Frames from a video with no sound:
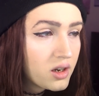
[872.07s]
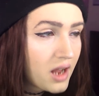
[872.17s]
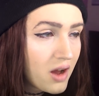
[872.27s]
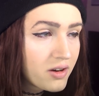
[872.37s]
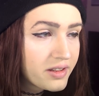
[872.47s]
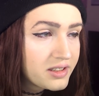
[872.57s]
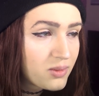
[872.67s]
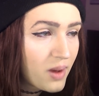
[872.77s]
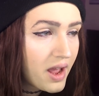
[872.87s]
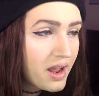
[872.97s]
countered
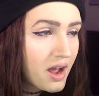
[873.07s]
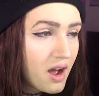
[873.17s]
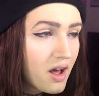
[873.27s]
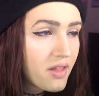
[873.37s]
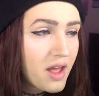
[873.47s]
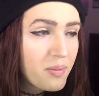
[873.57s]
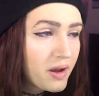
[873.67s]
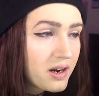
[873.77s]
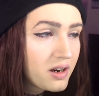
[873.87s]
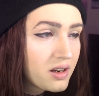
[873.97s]
this way, that
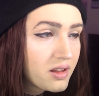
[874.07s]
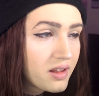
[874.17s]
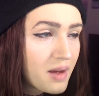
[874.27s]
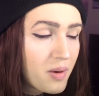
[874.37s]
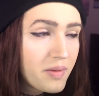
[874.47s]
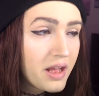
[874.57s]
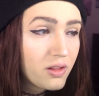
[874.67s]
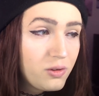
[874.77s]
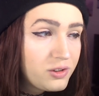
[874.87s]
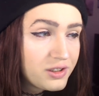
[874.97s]

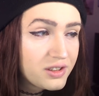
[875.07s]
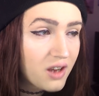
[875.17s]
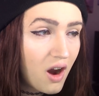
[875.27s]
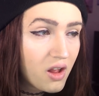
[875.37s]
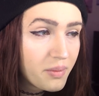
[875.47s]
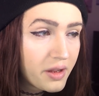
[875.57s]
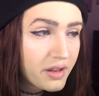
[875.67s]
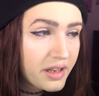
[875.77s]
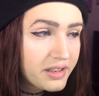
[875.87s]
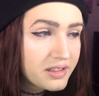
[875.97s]
permanent loses all
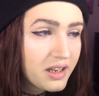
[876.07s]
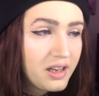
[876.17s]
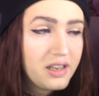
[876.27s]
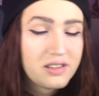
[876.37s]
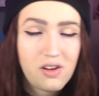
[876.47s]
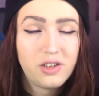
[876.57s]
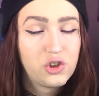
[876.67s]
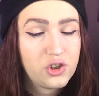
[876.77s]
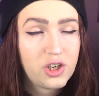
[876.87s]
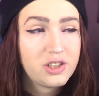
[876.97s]
abilities as long as
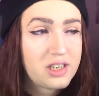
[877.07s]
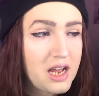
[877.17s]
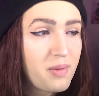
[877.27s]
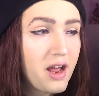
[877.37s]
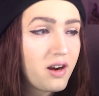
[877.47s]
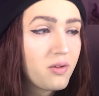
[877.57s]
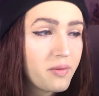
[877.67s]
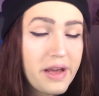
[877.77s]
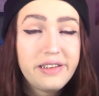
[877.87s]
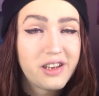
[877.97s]
Tishana's Tidebinder
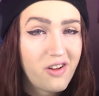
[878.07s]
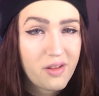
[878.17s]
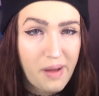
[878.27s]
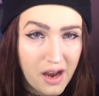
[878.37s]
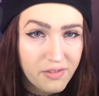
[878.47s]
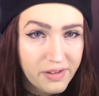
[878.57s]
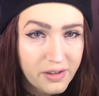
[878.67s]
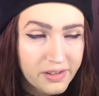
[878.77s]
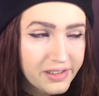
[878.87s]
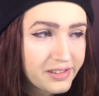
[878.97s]
remains on the
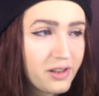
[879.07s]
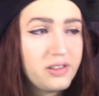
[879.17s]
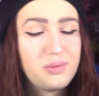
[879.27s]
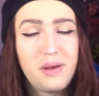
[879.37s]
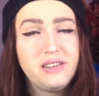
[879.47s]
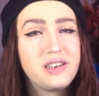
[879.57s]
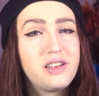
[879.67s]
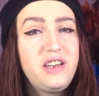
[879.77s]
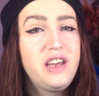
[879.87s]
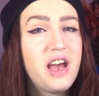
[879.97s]
battlefield. So it's
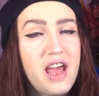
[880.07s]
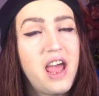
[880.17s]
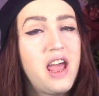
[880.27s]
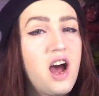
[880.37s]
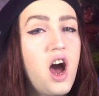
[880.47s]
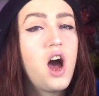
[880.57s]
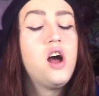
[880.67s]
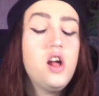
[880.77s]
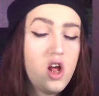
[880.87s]
basically a